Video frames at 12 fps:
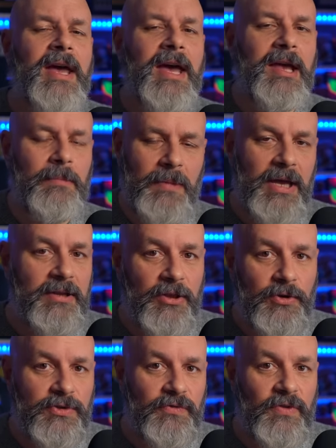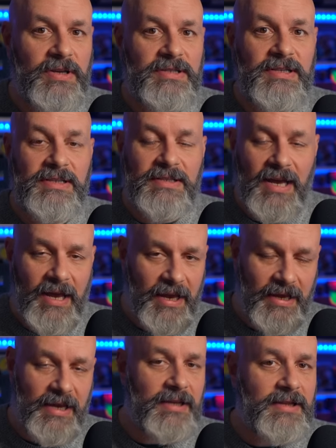and make those fixes
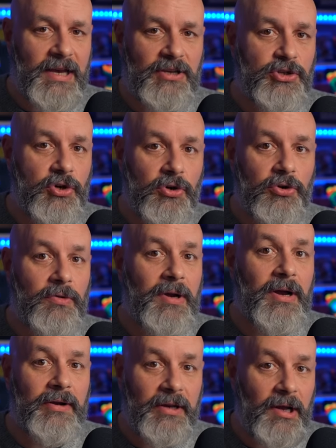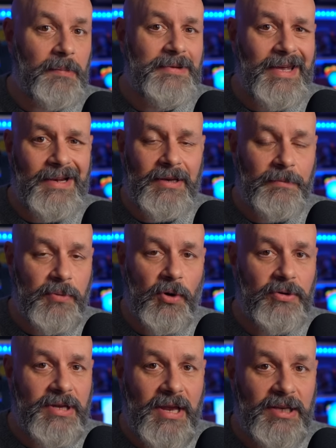and get that turned around and updated in
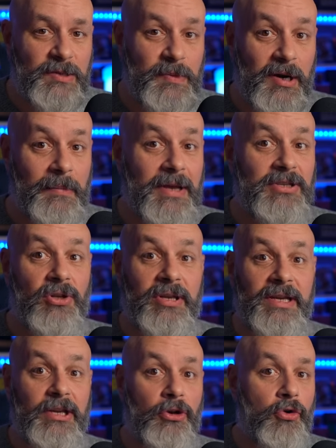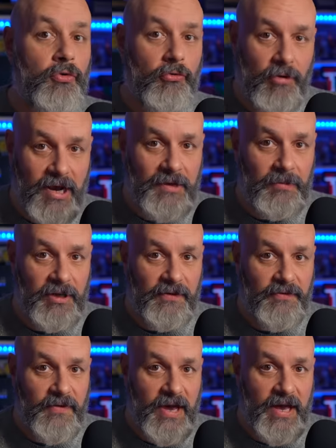Proton Experimental incredibly
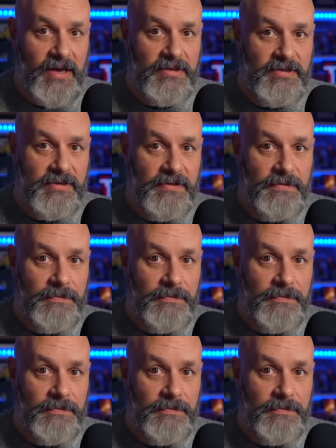fast.